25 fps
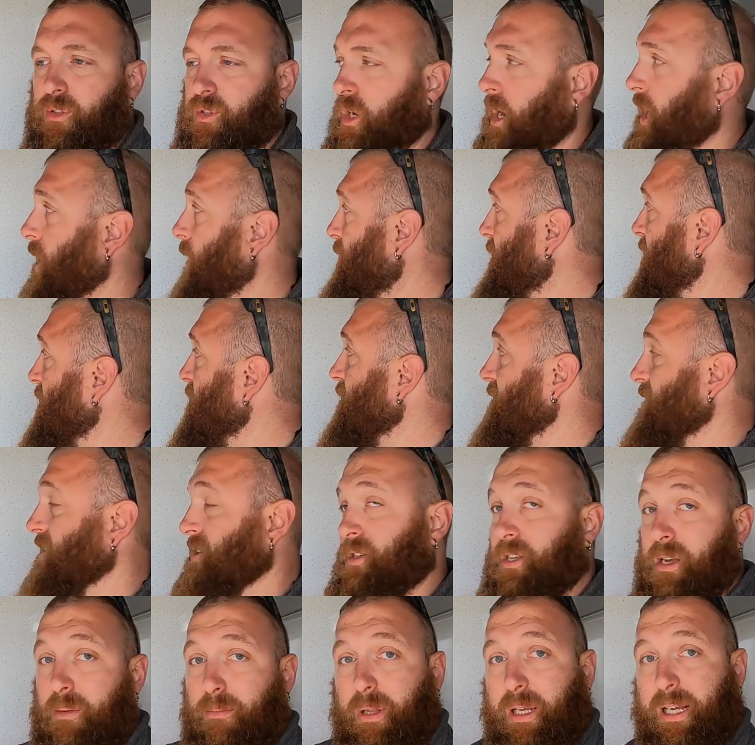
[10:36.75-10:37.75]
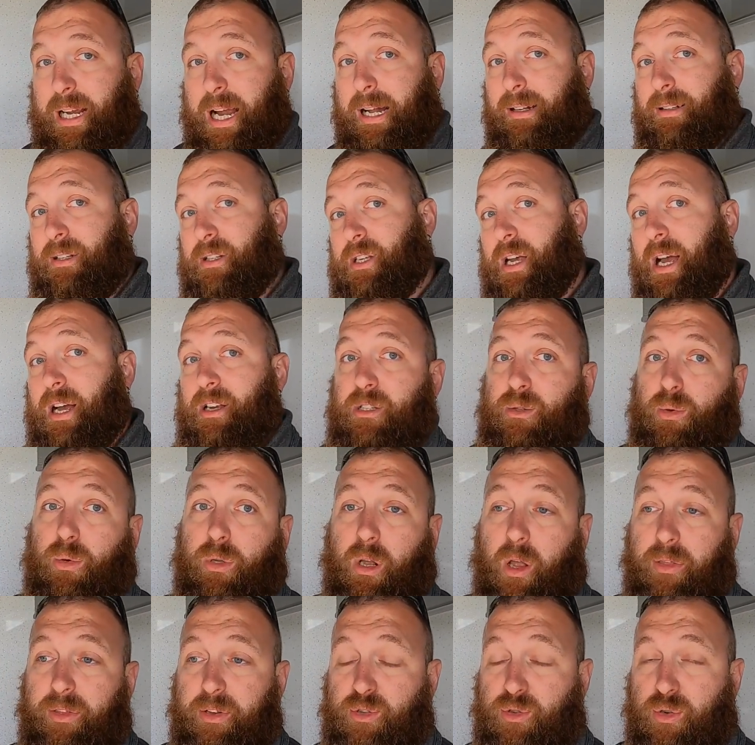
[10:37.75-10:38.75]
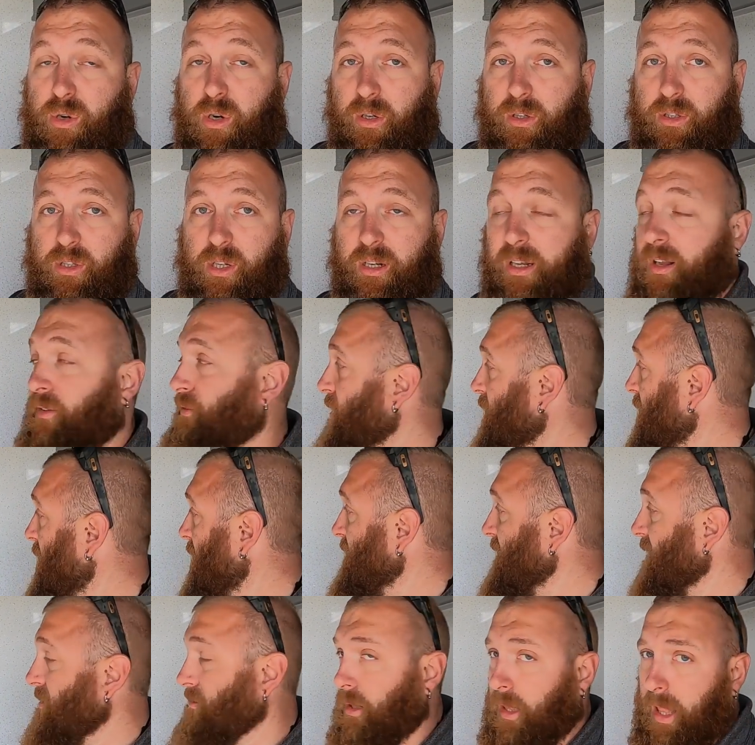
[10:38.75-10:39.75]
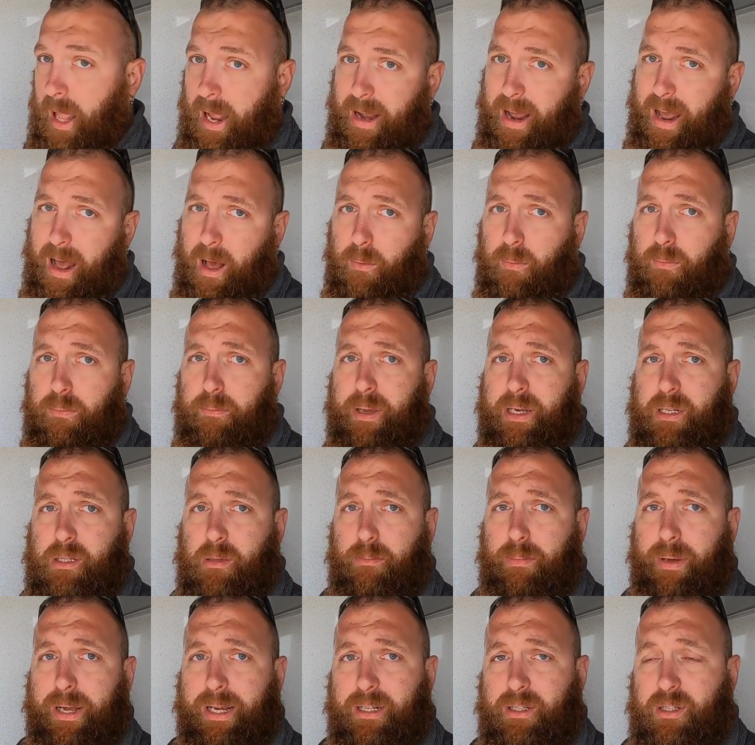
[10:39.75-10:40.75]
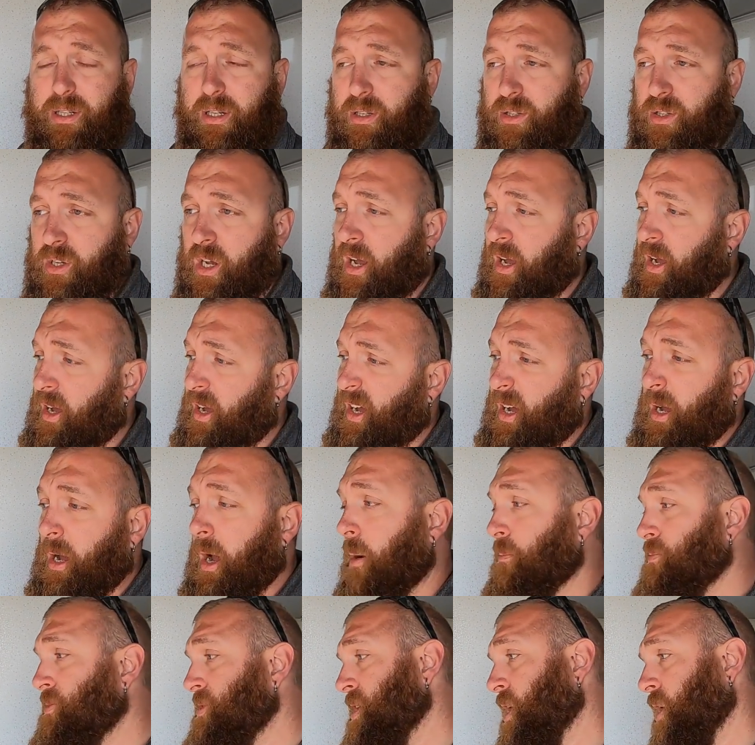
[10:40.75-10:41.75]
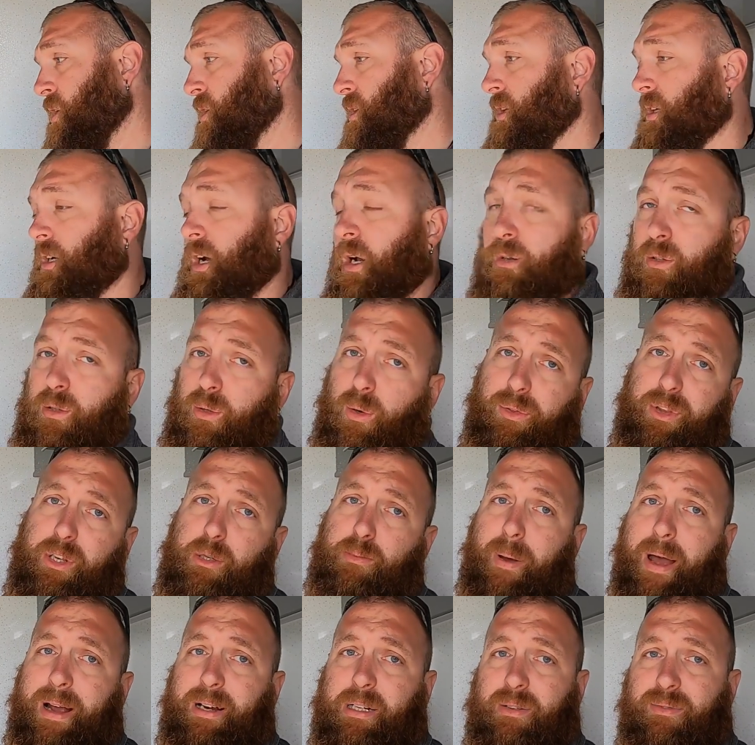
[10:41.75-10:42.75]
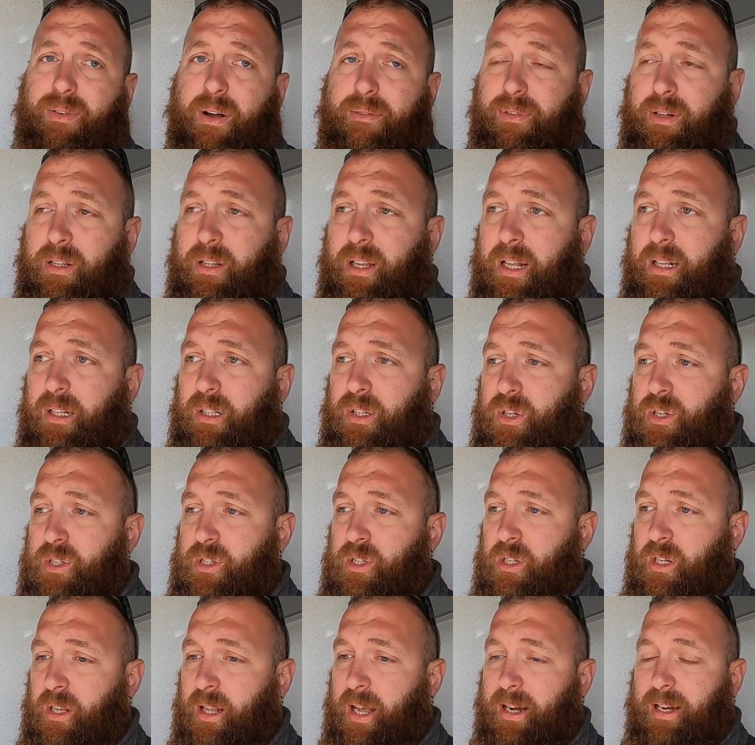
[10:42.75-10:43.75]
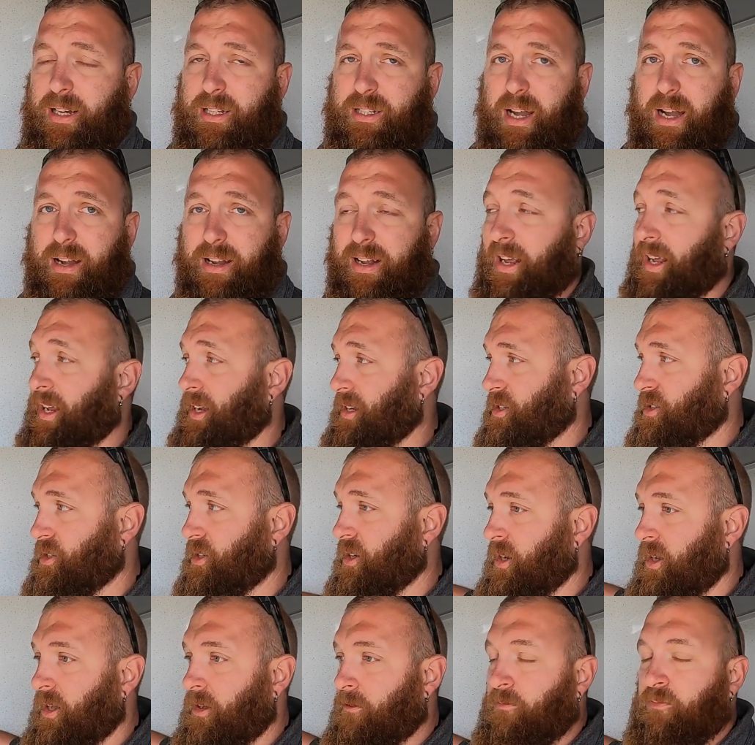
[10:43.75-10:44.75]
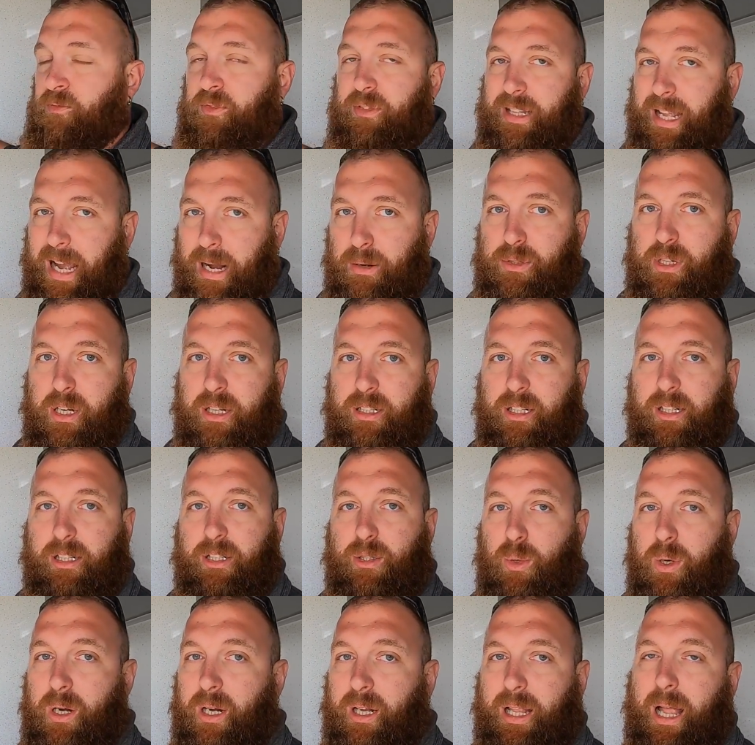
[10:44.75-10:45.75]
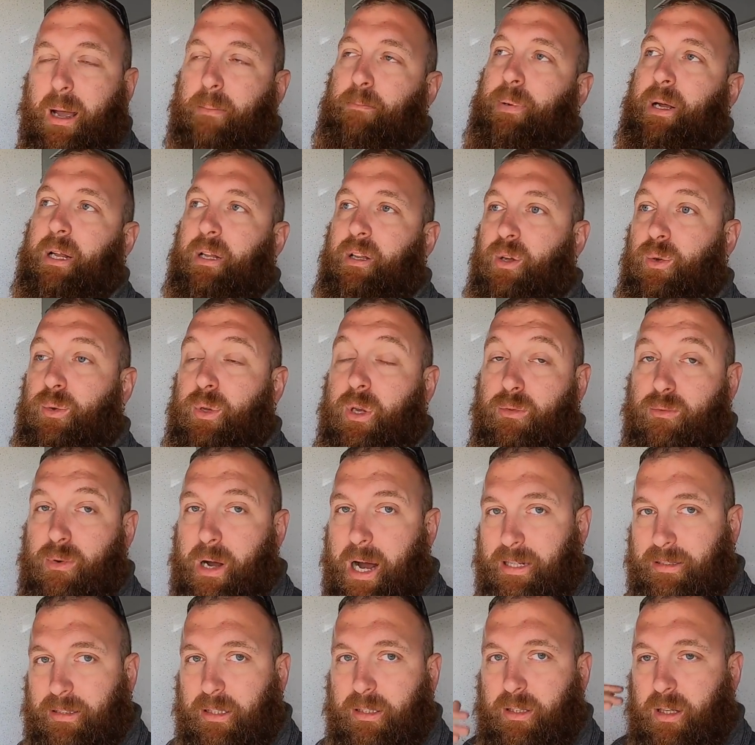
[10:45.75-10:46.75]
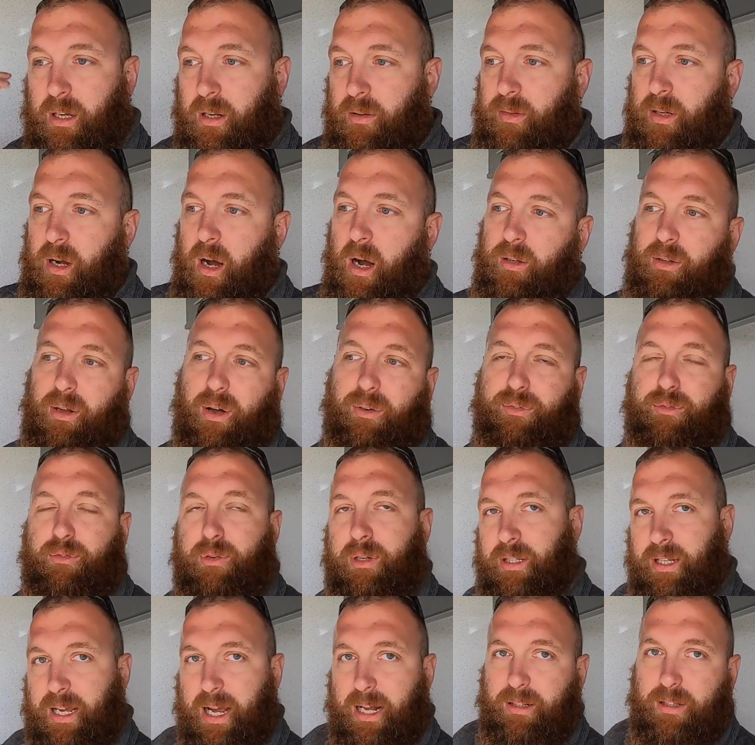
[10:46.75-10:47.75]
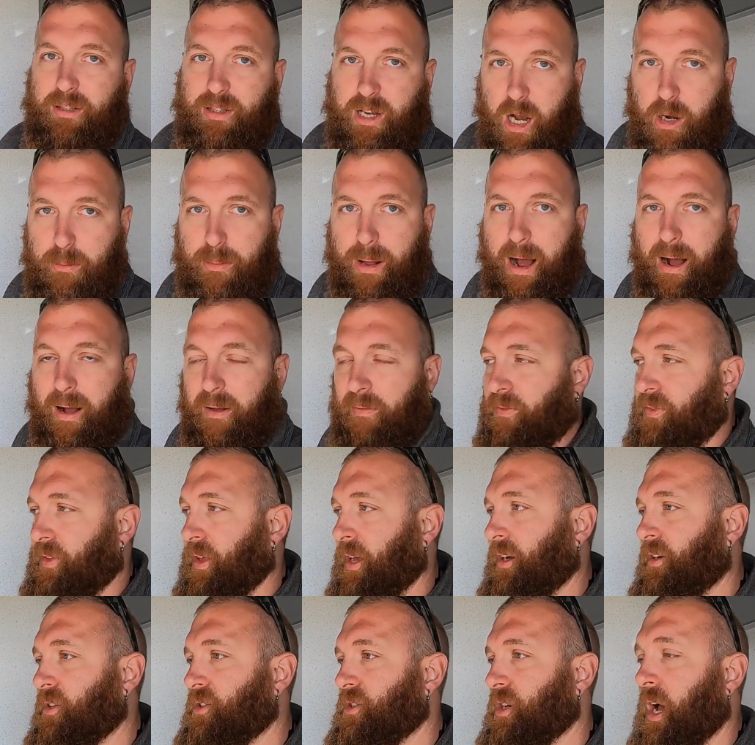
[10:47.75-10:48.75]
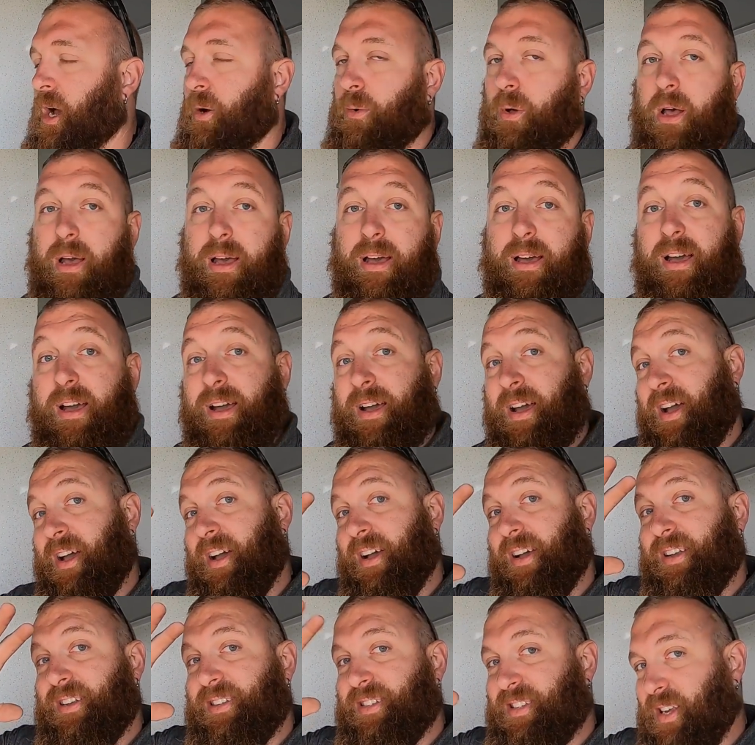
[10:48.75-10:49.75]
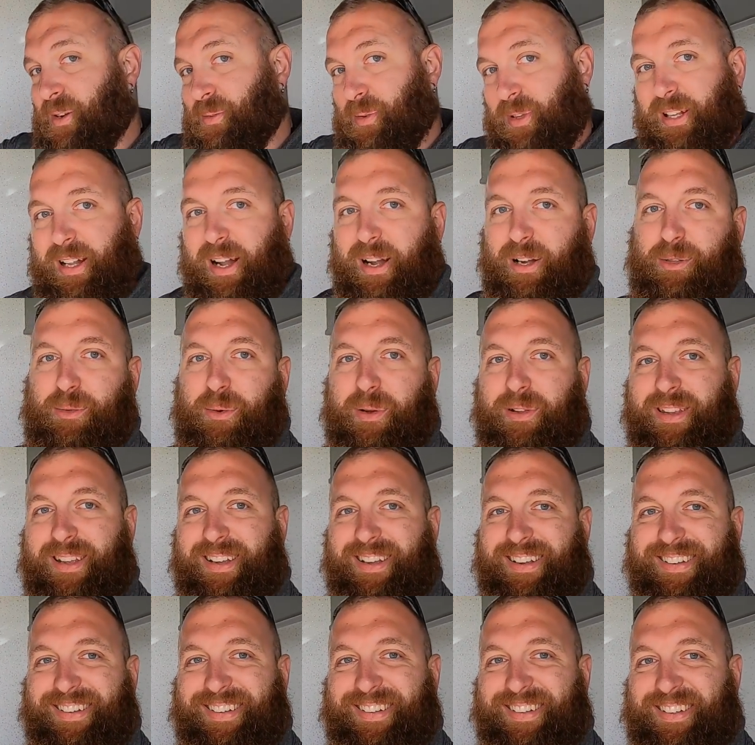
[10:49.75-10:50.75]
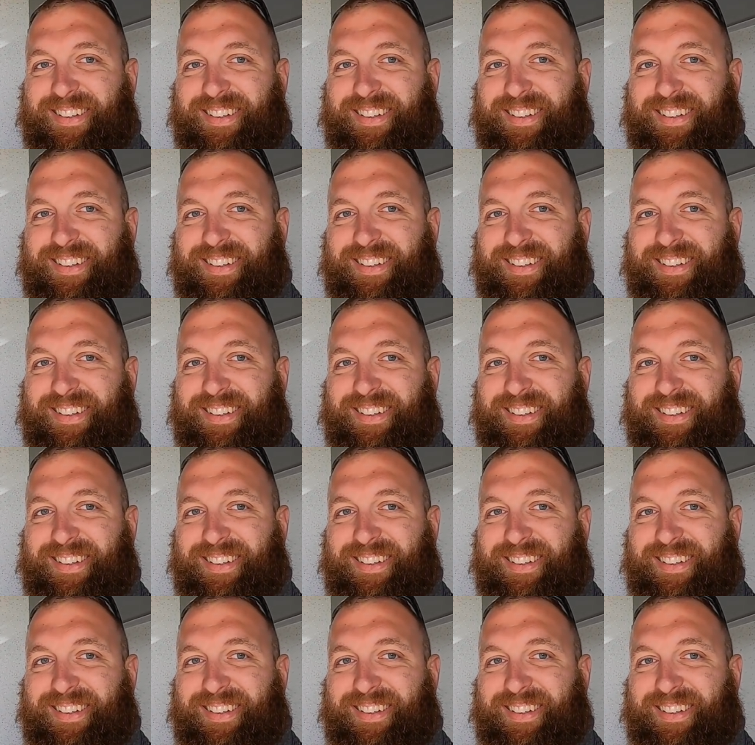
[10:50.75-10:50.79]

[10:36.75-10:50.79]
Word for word: So this is a similar kind of size to a lot of the trucks. Give you an idea of layout, bits and pieces. I'm not going to go through all the specs of everything because, like I say, it's now turned into a glamping unit rather than an off-grid kind of tow behind thing. So see you on the next one.